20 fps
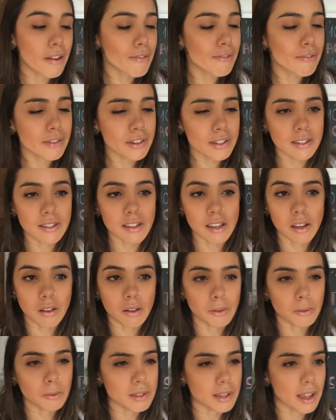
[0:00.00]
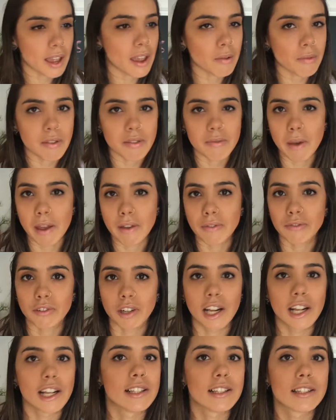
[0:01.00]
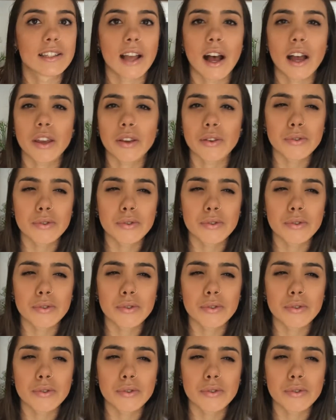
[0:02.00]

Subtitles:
every single day with my friends.